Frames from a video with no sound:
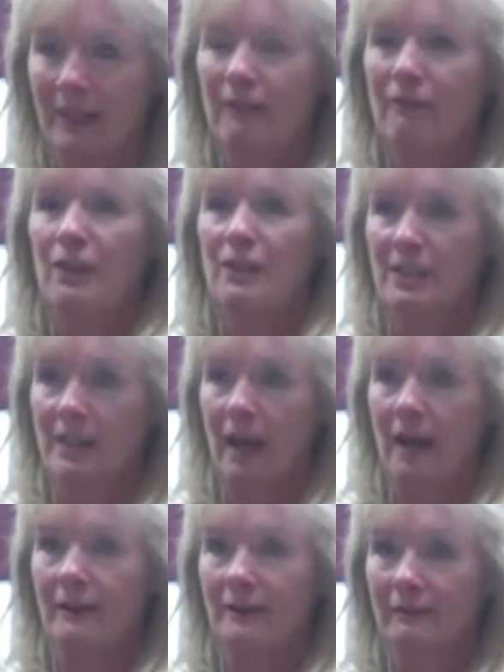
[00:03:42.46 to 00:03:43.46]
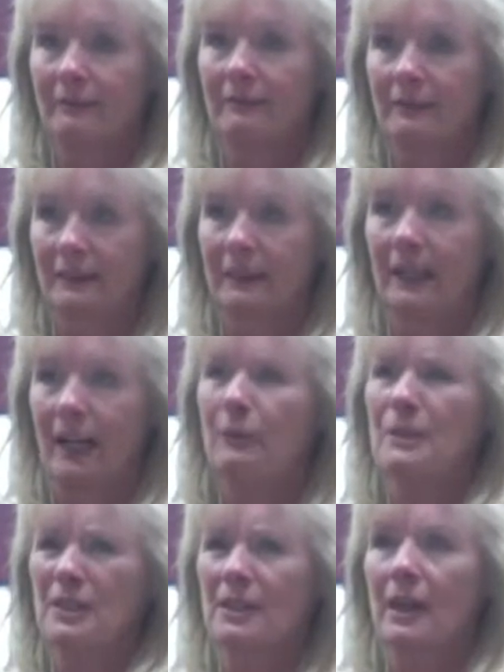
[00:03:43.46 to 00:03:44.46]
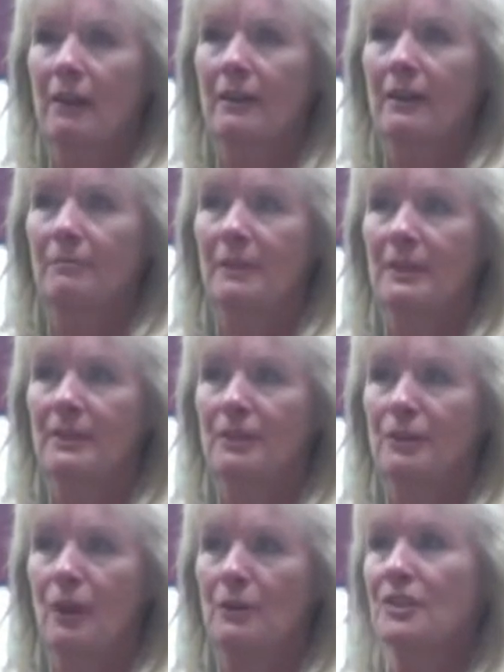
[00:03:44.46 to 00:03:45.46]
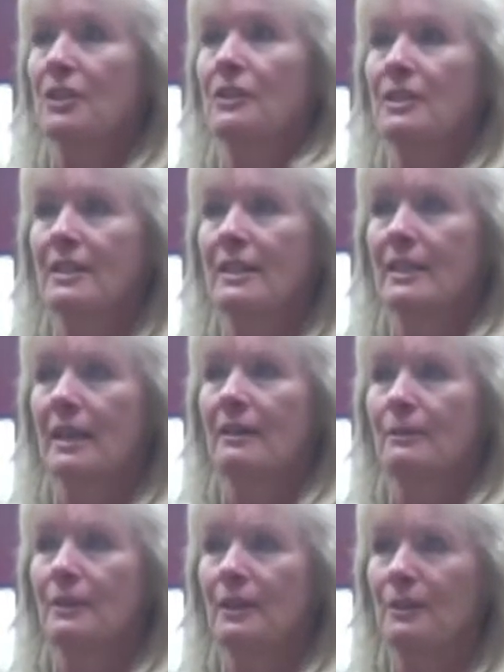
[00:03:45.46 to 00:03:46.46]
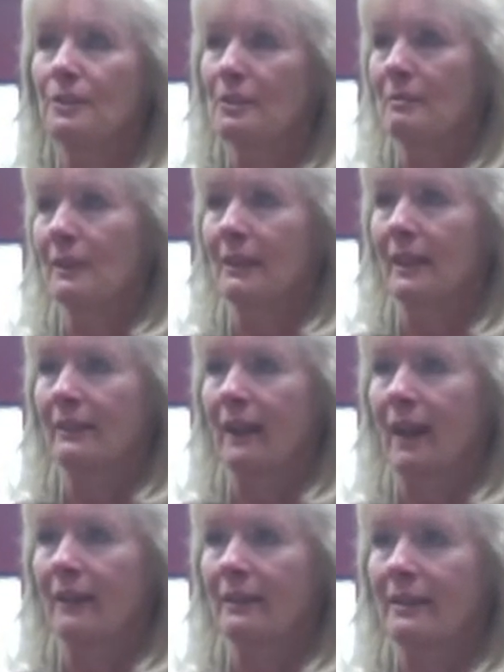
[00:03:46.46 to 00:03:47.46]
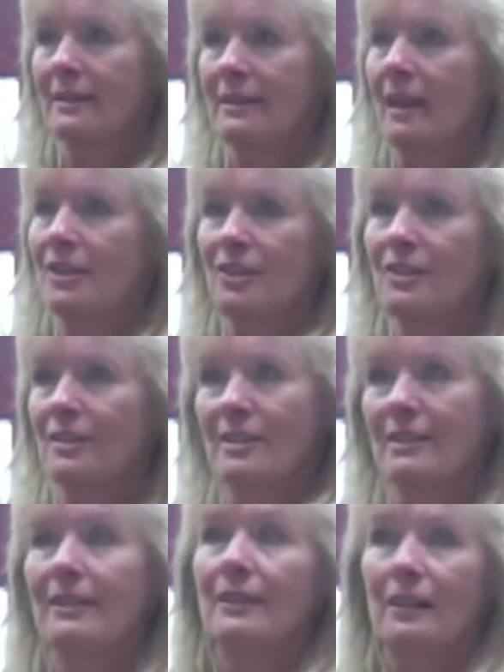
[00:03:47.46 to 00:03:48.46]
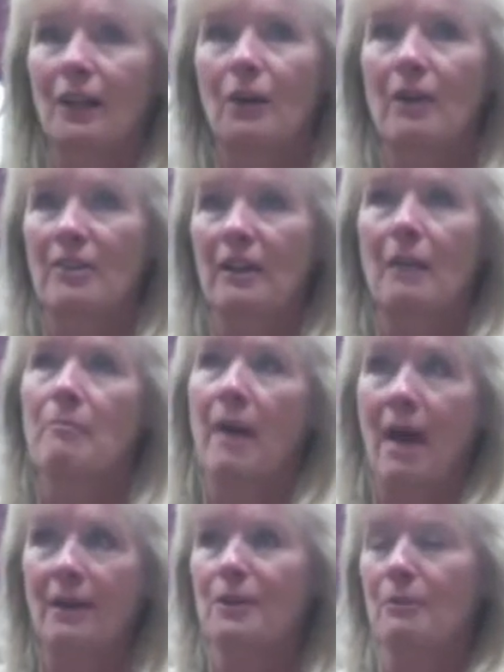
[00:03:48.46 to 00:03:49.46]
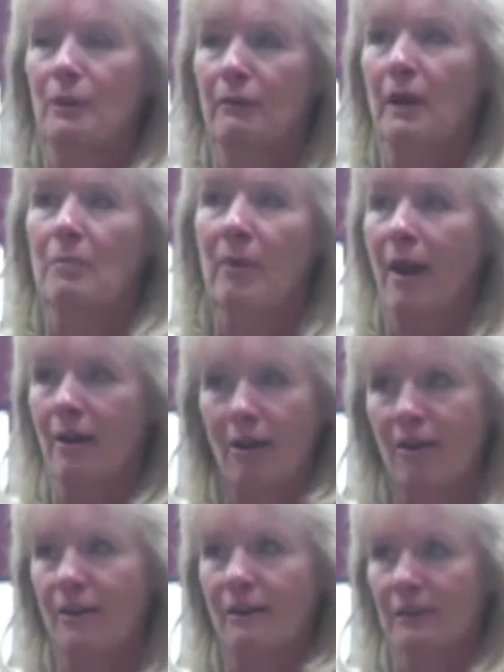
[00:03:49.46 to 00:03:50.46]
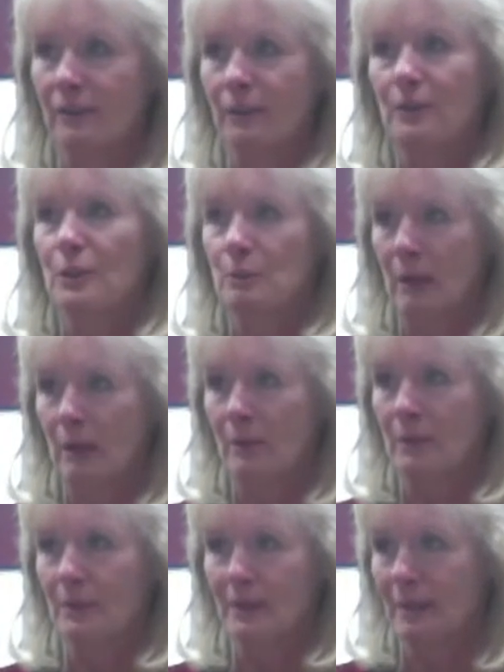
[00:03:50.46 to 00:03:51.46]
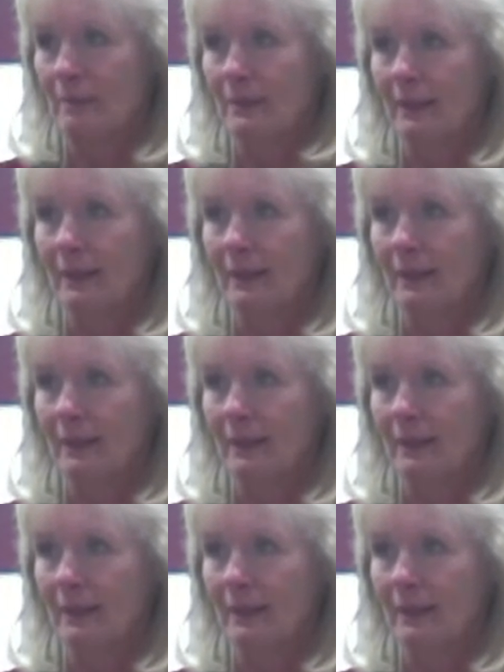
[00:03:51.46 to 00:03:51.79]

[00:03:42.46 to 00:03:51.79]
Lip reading: Very sad. It was scary because you know how serious they take it when they do something like that. It's not just, oh, I think I'm mad at you, I'm going to write a bad article in the newspaper or something.